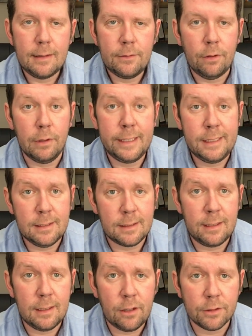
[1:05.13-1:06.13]
not least
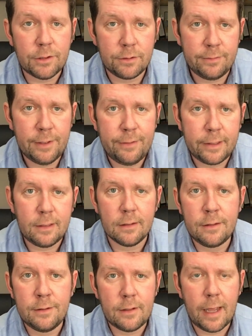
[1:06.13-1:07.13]
the cost of living
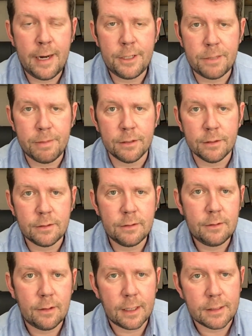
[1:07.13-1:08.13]
and energy bills
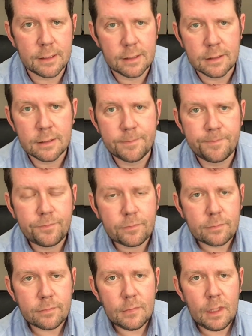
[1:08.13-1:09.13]
crises.
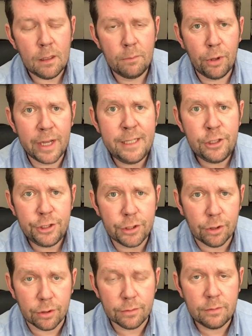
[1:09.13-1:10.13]
But in
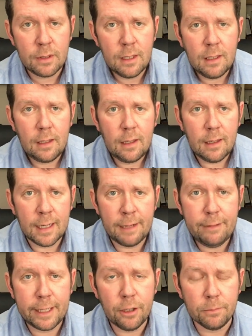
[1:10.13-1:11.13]
short,
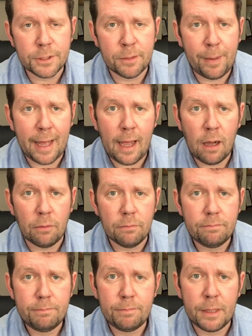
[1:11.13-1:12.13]
levelling up's about
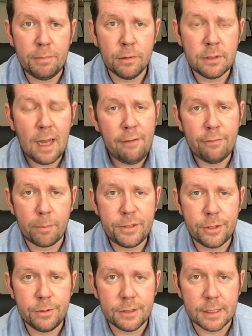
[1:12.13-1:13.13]
people's life
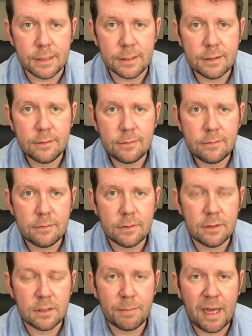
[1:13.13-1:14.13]
opportunities.
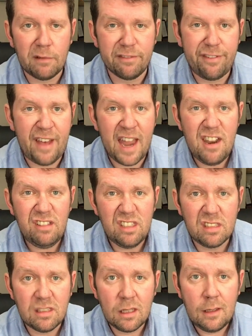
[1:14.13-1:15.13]
It's about
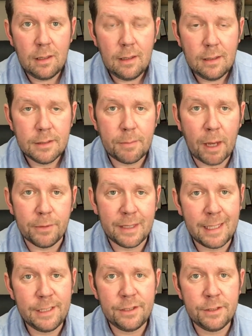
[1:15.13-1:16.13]
fairness, it's about
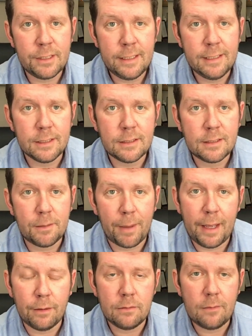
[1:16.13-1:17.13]
decency, it's
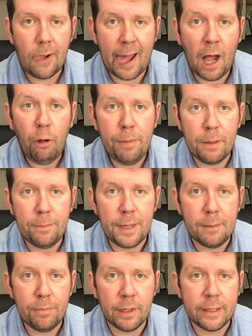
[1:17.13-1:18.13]
about helping
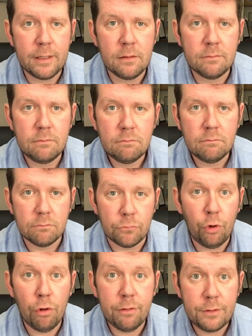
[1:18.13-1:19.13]
people in
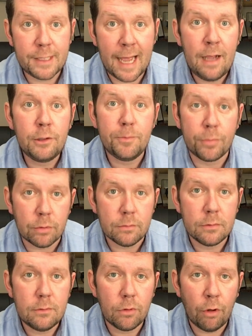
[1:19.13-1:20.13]
northern towns, but
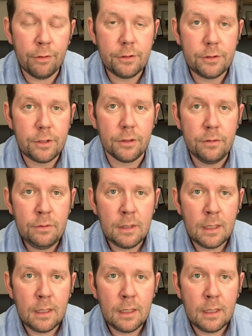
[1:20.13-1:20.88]
others too.